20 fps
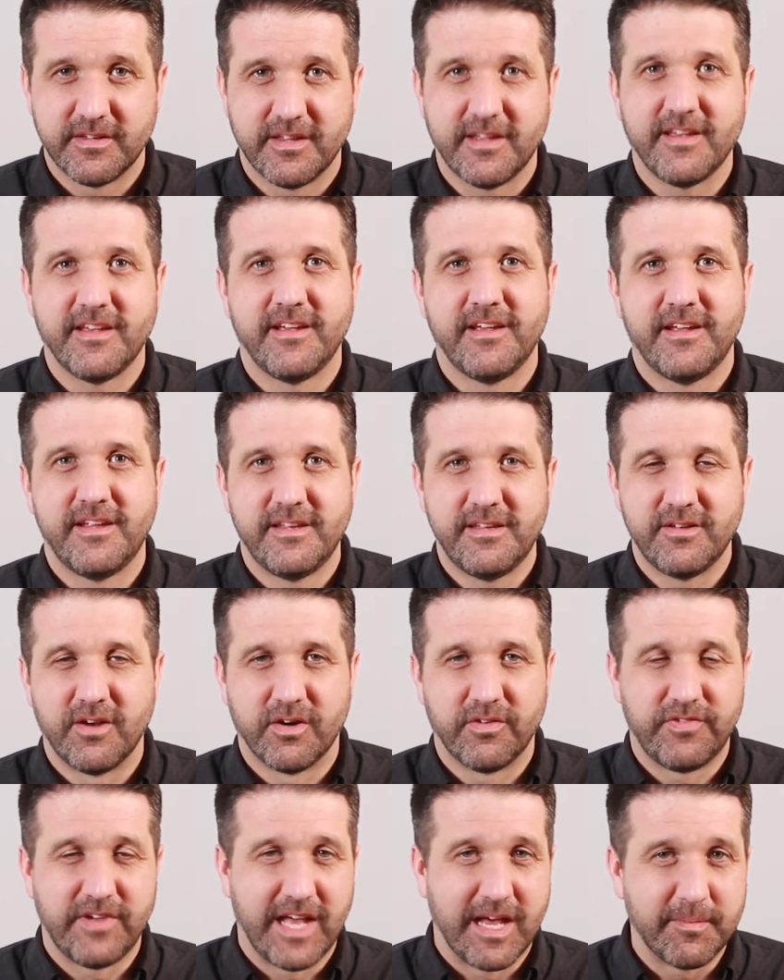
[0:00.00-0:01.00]
And in
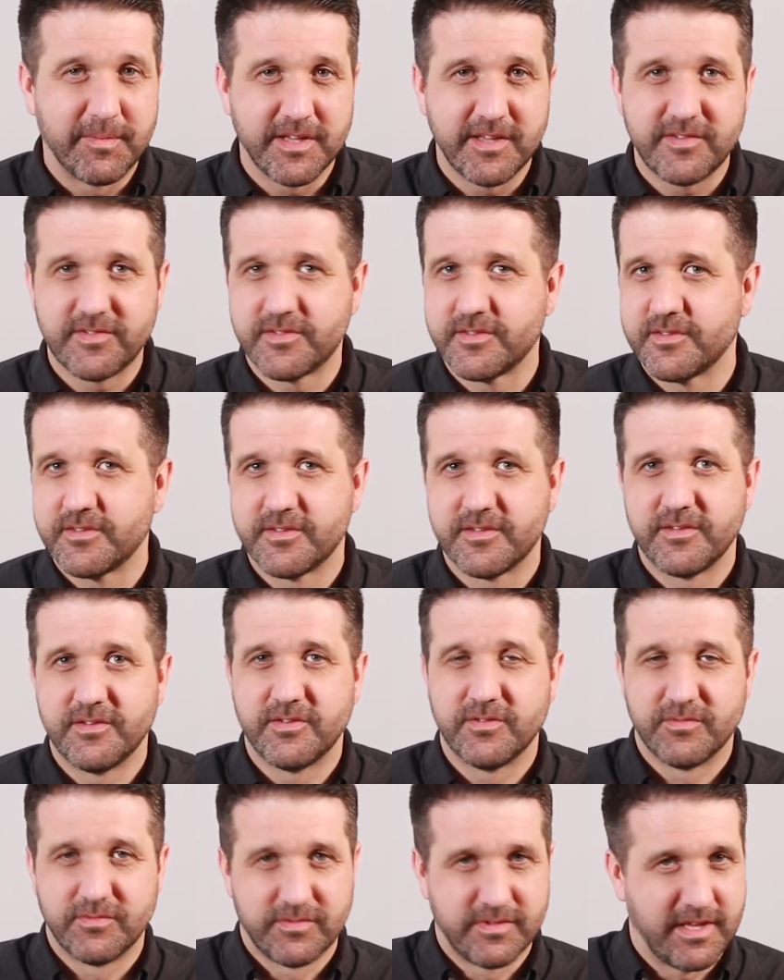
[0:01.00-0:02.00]
our families,
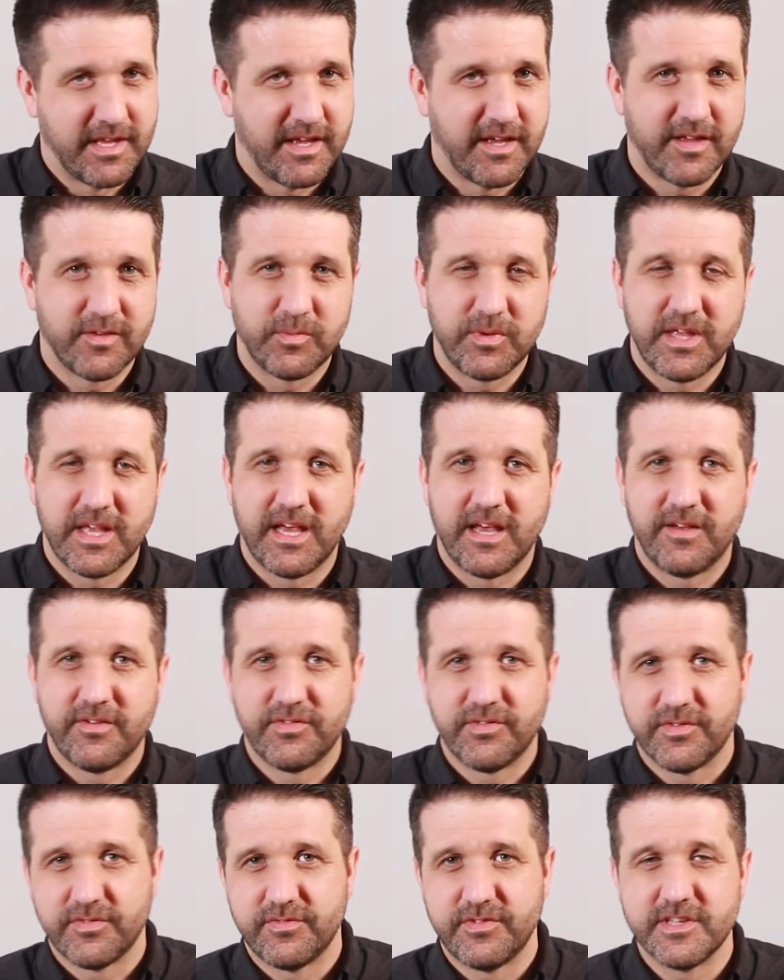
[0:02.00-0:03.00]
yeah, we
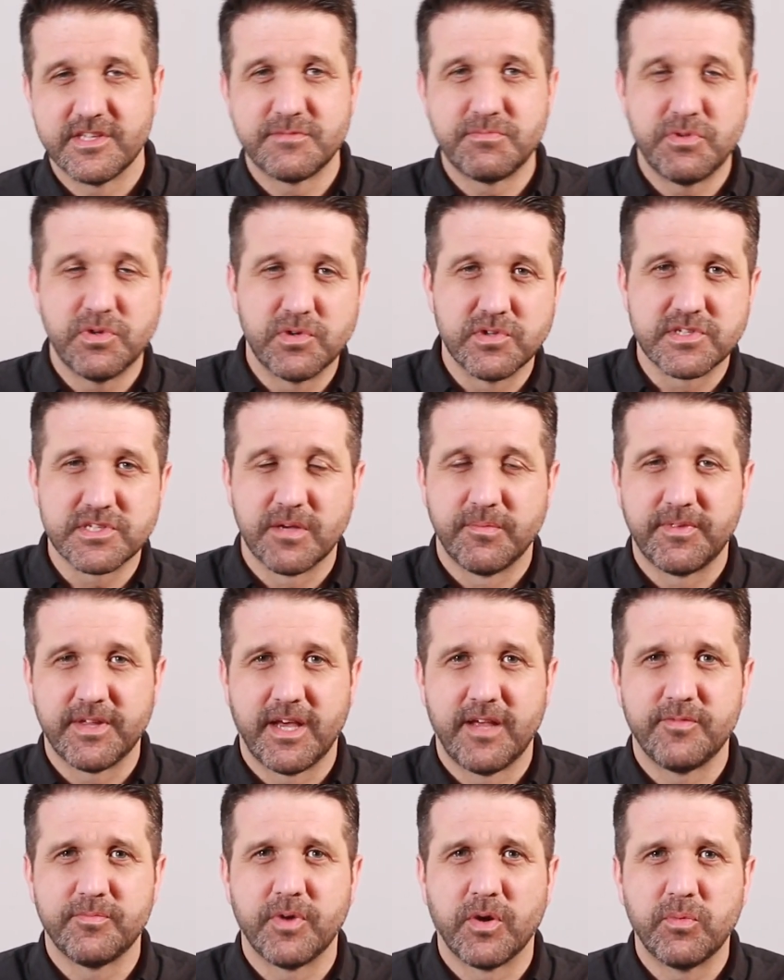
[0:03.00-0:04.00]
have disputes
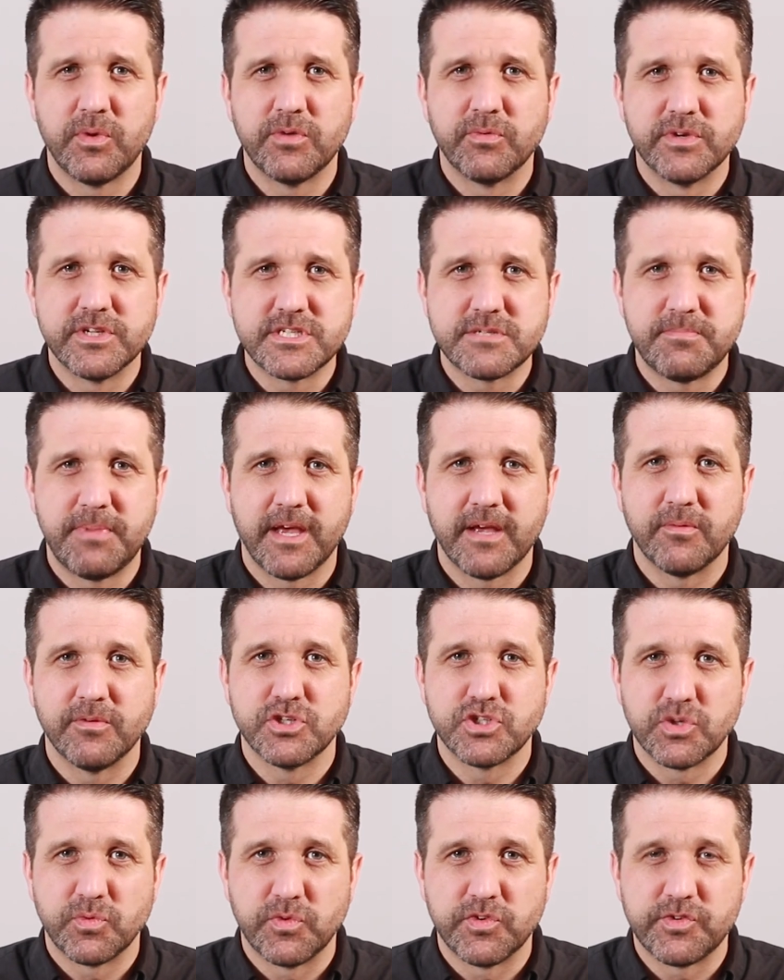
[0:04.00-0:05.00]
sometimes, but we
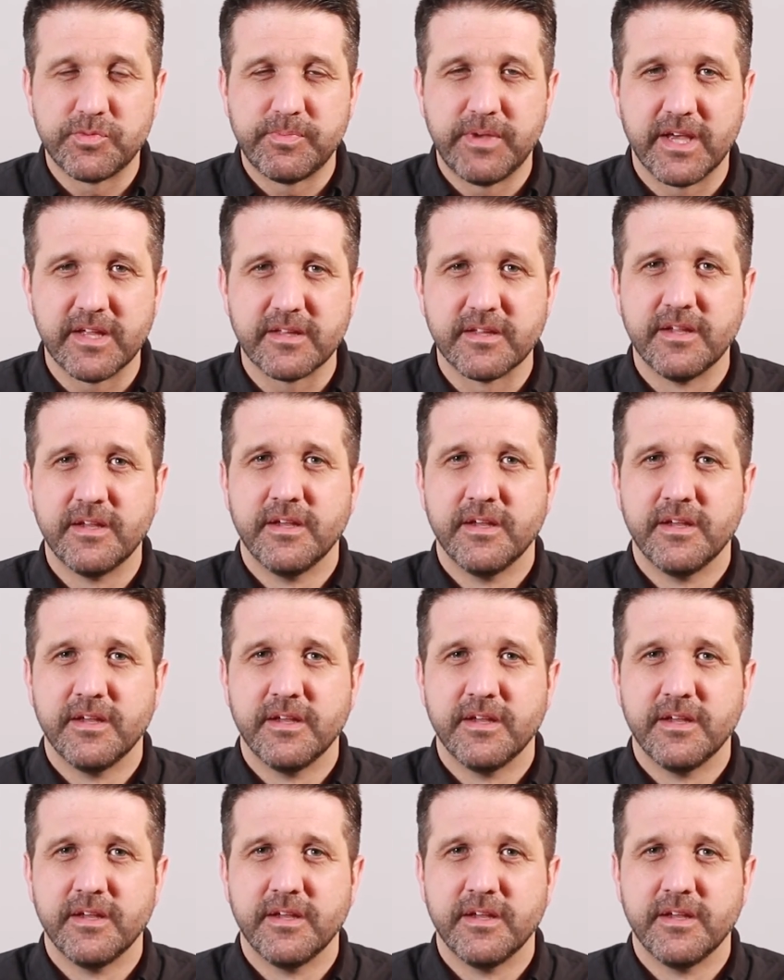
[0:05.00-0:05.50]
should respect